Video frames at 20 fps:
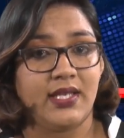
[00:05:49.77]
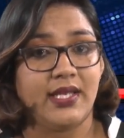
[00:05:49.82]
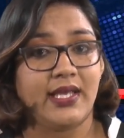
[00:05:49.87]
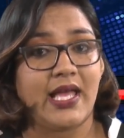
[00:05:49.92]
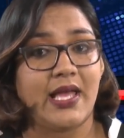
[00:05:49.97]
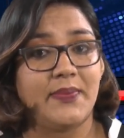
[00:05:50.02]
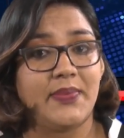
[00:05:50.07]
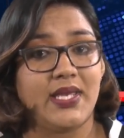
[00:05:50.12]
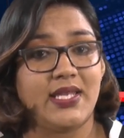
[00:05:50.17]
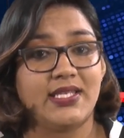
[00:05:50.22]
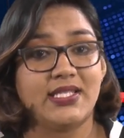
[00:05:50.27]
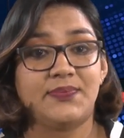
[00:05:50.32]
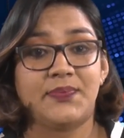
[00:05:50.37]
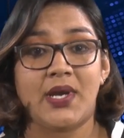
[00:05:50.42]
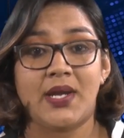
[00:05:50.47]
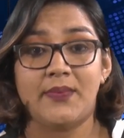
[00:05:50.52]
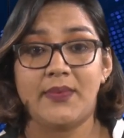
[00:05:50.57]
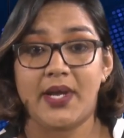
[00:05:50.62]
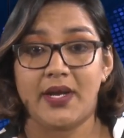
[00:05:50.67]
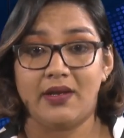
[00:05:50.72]
The campaign is
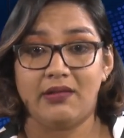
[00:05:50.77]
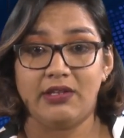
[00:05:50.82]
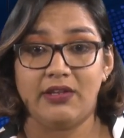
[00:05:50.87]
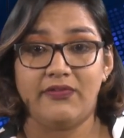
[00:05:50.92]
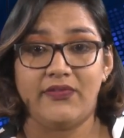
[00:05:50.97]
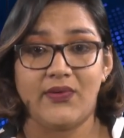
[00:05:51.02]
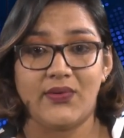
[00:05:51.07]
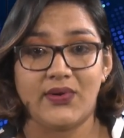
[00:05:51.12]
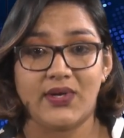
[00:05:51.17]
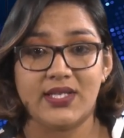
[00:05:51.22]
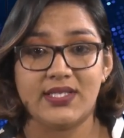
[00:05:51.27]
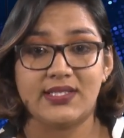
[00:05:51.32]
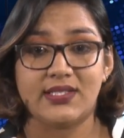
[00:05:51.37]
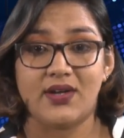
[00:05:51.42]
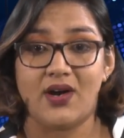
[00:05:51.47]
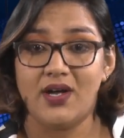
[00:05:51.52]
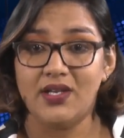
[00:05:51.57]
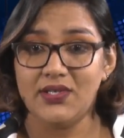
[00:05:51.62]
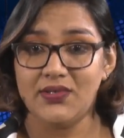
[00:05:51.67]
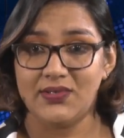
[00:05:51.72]
primarily focused
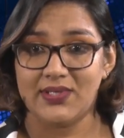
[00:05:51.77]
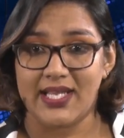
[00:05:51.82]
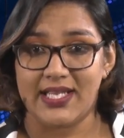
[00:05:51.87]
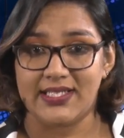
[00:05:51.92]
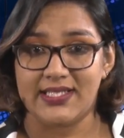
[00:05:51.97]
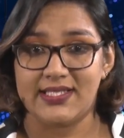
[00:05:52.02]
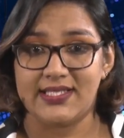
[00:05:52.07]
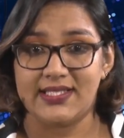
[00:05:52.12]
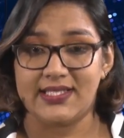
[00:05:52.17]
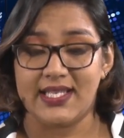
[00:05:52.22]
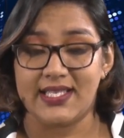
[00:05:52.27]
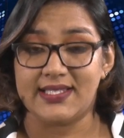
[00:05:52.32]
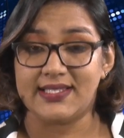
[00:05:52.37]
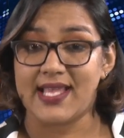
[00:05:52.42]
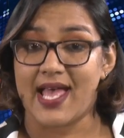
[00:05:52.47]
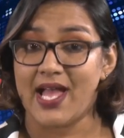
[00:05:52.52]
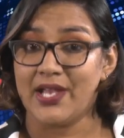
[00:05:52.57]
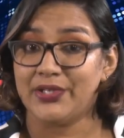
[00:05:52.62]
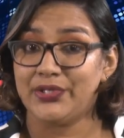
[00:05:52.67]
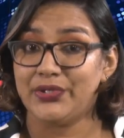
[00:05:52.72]
on the United States
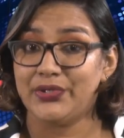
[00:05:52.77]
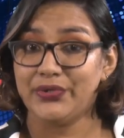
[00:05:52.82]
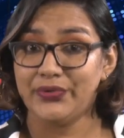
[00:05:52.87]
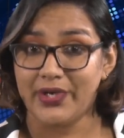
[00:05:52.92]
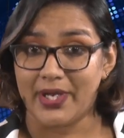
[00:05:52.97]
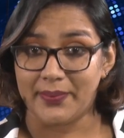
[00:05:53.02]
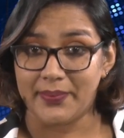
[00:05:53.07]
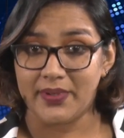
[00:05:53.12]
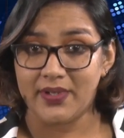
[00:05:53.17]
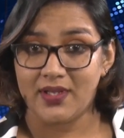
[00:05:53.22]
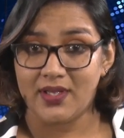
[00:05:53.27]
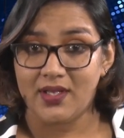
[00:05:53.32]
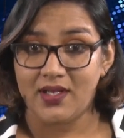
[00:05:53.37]
and Europe.